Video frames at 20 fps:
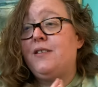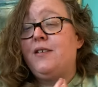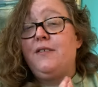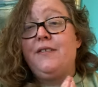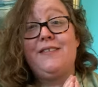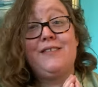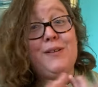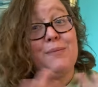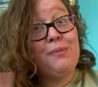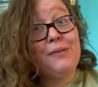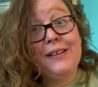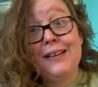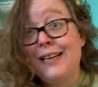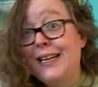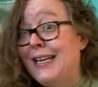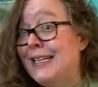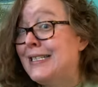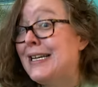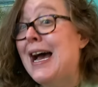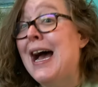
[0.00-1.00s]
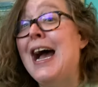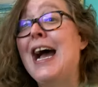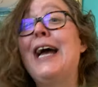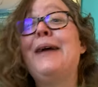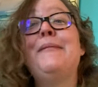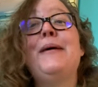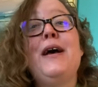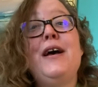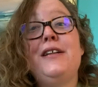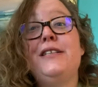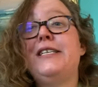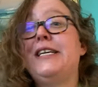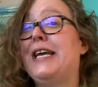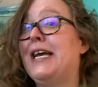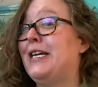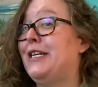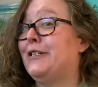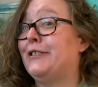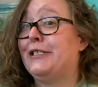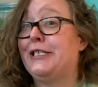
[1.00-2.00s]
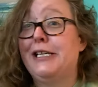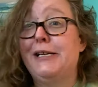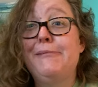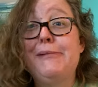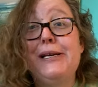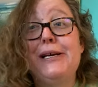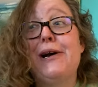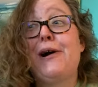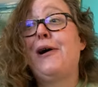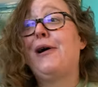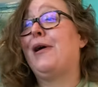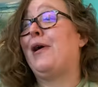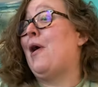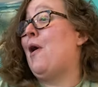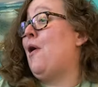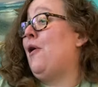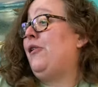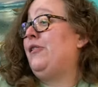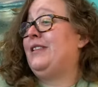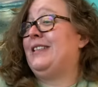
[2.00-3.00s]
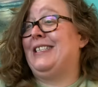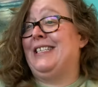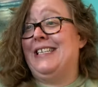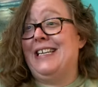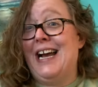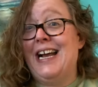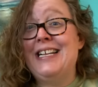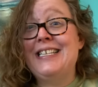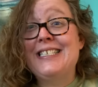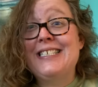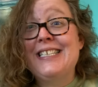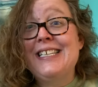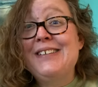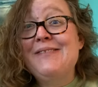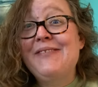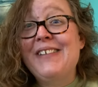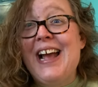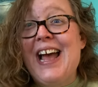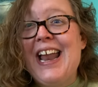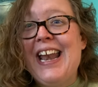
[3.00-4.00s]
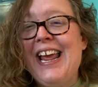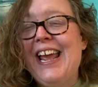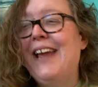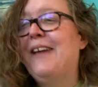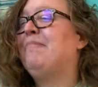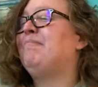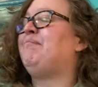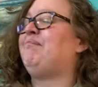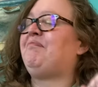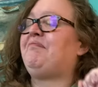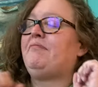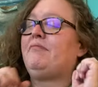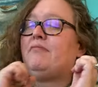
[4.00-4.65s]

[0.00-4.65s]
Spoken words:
So it gives you plenty of time to get your TBR all nice and ready.